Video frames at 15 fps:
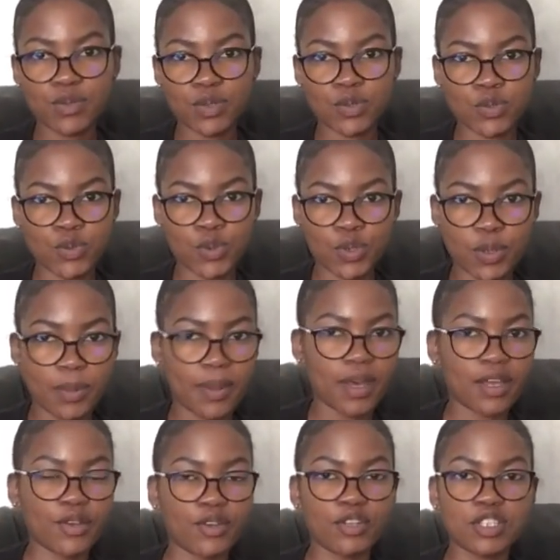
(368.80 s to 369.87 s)
we're going to talk
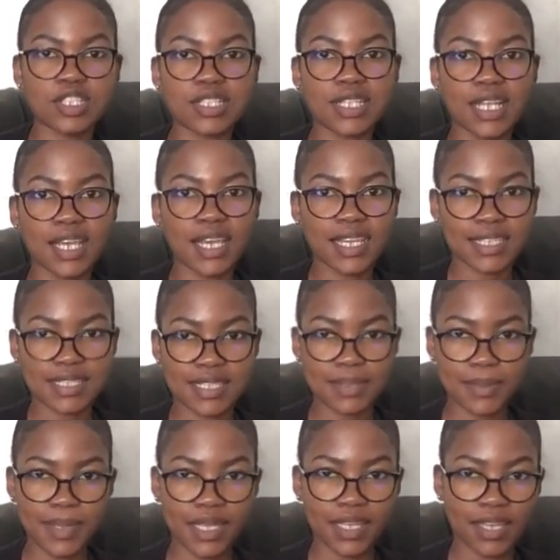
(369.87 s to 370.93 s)
about Ursula and
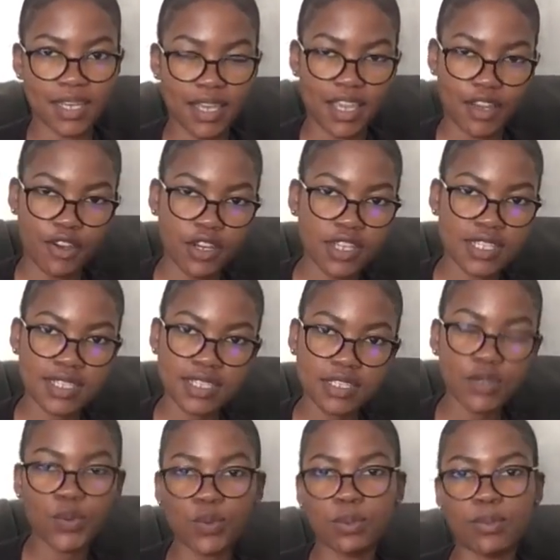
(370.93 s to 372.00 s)
Sabina Eriksson,
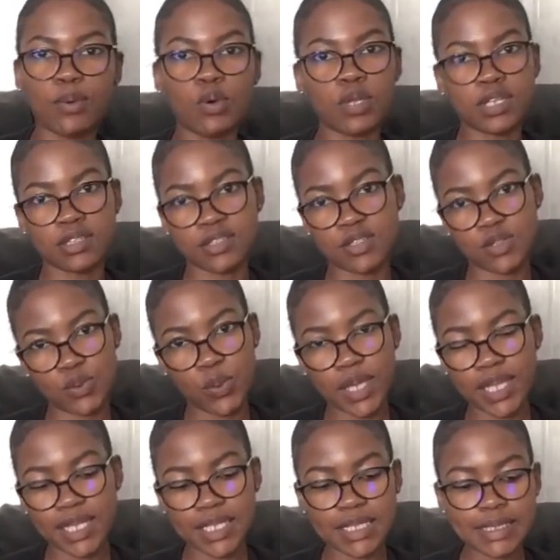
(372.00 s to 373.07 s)
who were born in
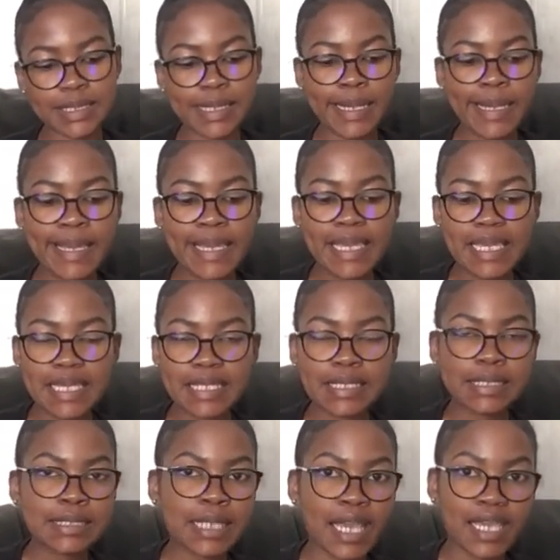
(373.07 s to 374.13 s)
Sweden
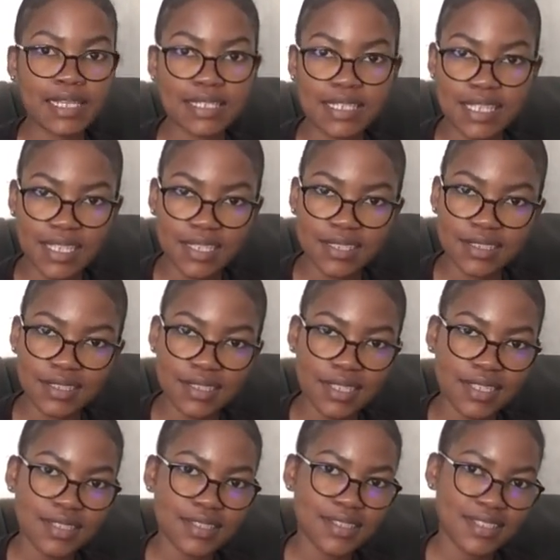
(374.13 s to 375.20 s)
in
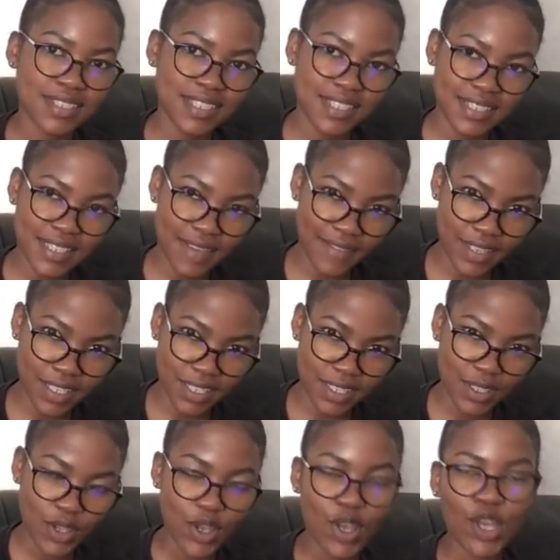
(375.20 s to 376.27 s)
1967.
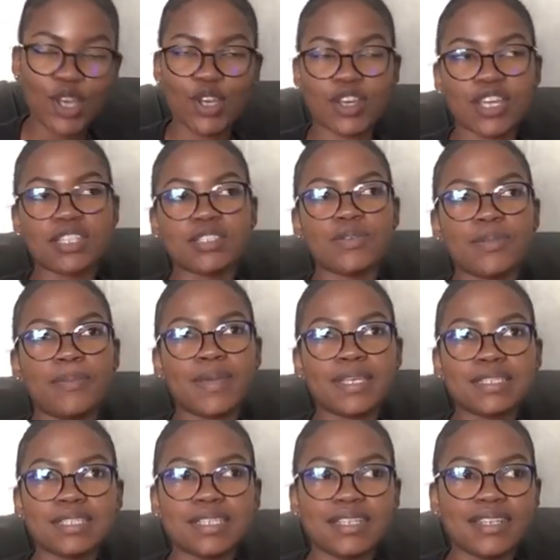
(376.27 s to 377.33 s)
Okay, so
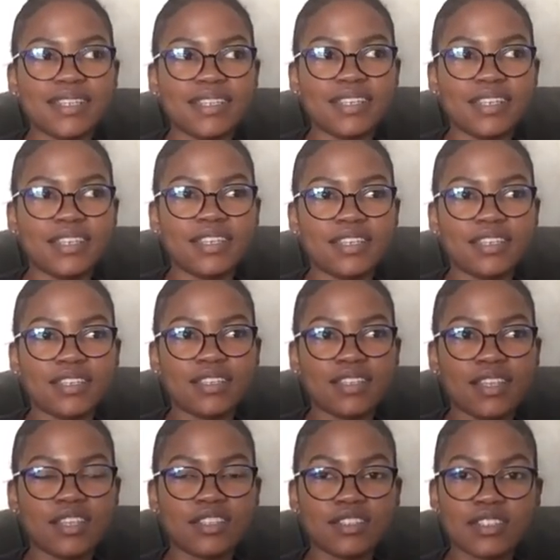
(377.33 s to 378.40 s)
basically
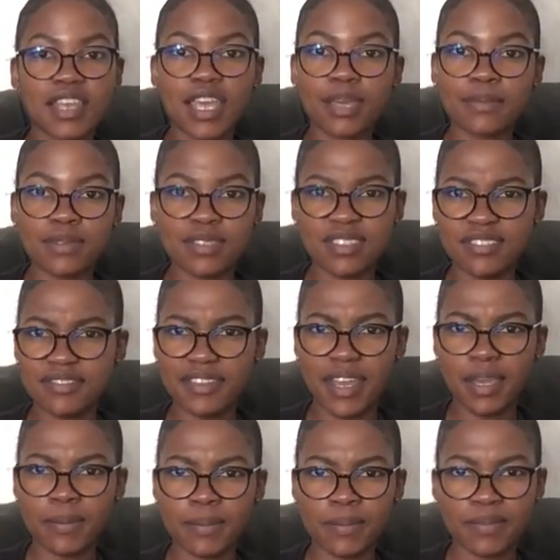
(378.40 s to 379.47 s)
they just came into
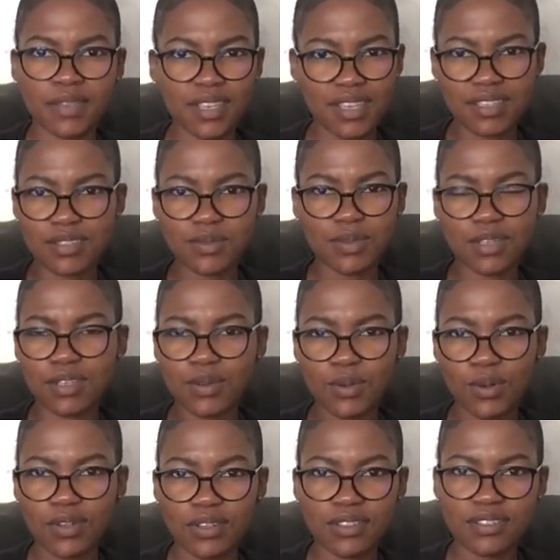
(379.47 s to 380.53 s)
fame, I guess we can
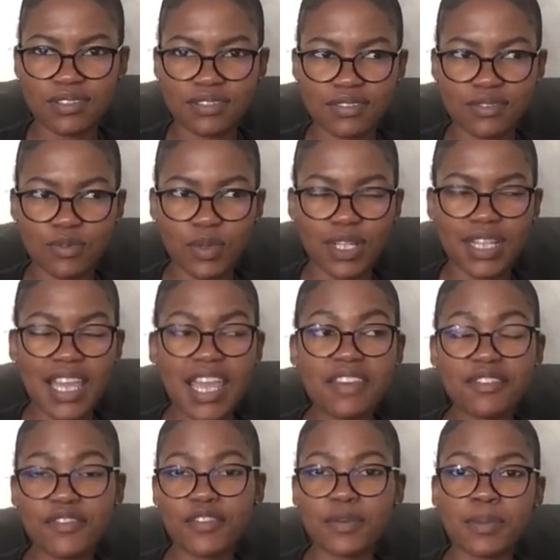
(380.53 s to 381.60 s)
call it, well,
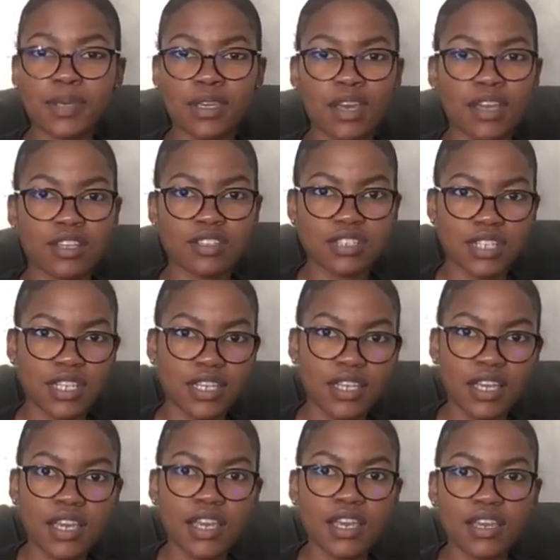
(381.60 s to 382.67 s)
infamy actually,
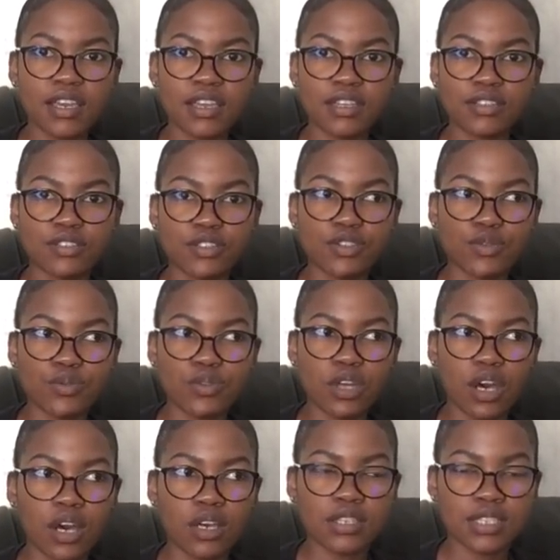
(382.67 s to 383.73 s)
in
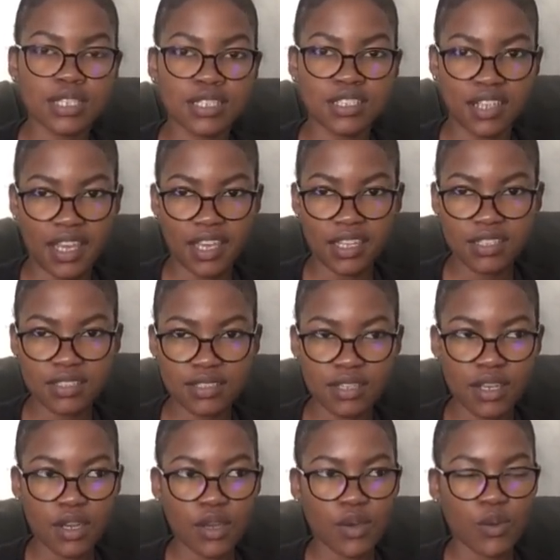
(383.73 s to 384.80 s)
2008
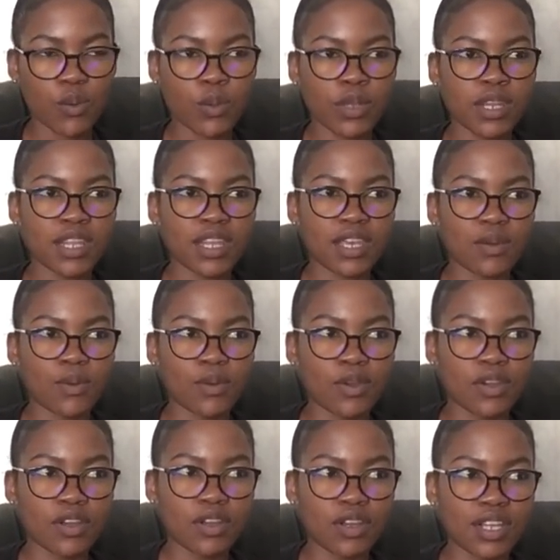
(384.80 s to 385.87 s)
when they
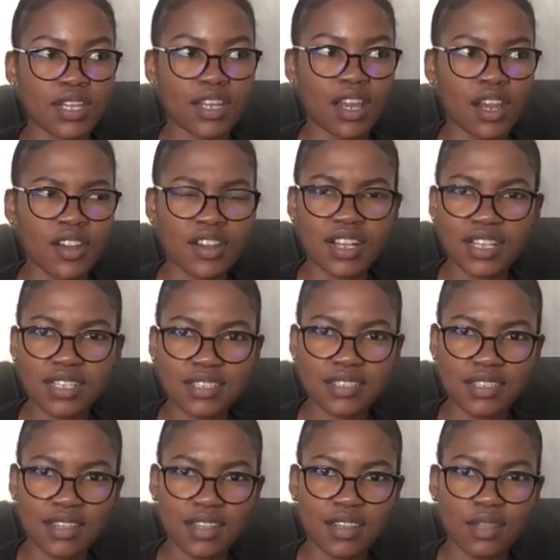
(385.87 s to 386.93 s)
were in Ireland,
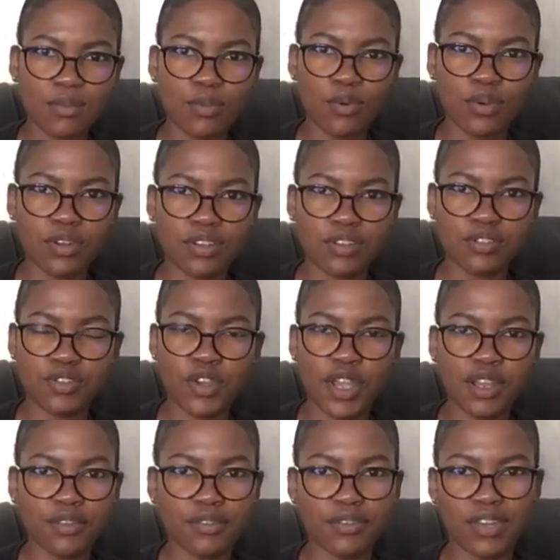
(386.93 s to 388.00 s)
and then they boarded a
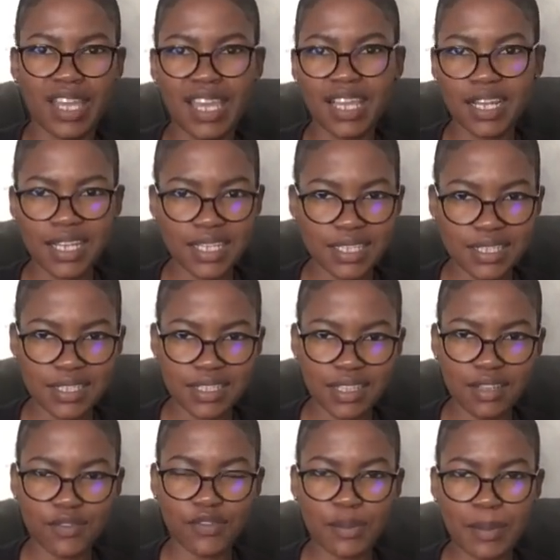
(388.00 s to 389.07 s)
train for England,
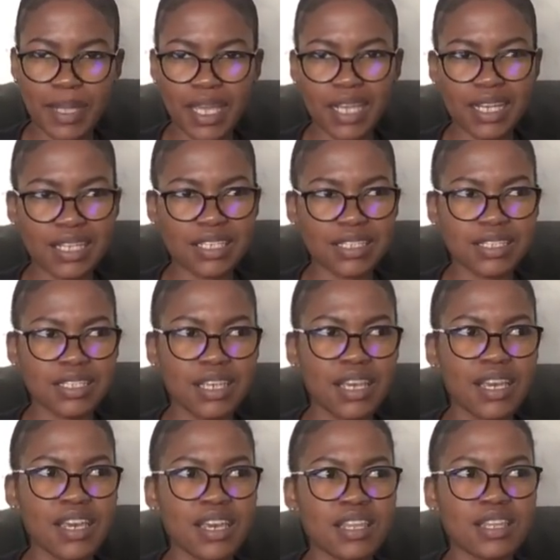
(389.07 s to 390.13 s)
and then from England
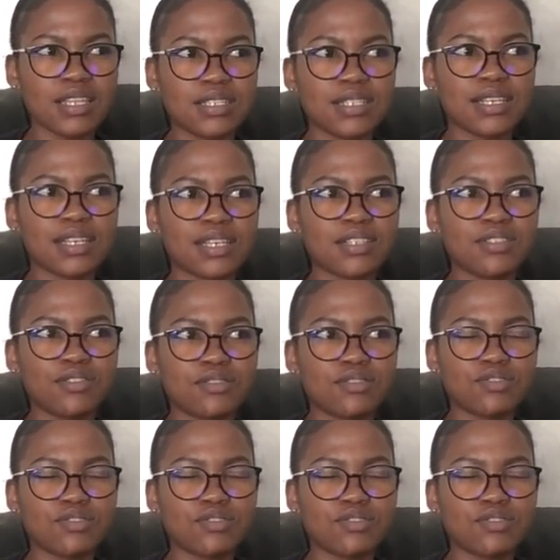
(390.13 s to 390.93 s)
they took a